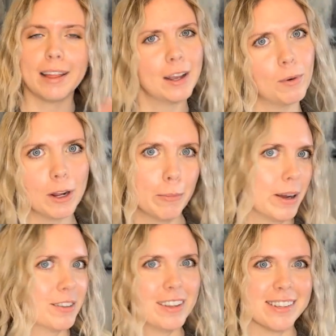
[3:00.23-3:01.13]
I think we're gonna
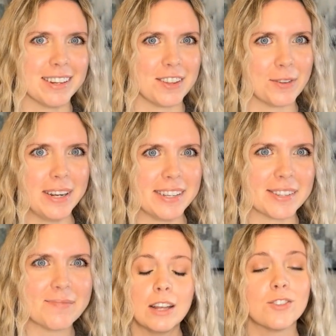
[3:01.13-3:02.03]
bundle these into
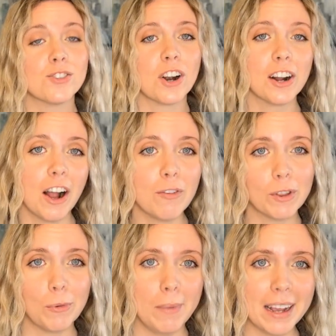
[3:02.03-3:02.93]
3s. So starting off
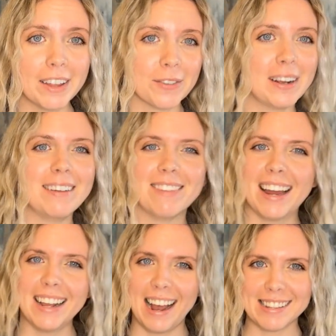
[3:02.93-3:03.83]
with omega-3
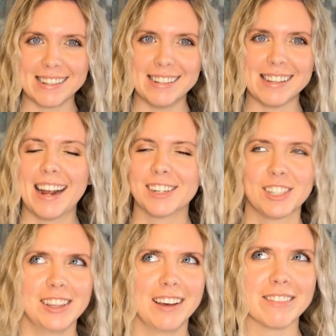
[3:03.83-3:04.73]
fatty acids. I
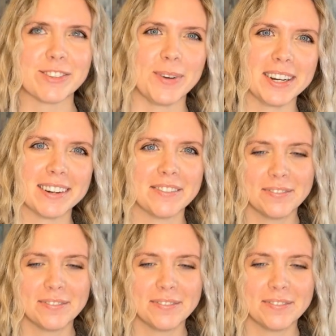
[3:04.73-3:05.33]
actually love this one.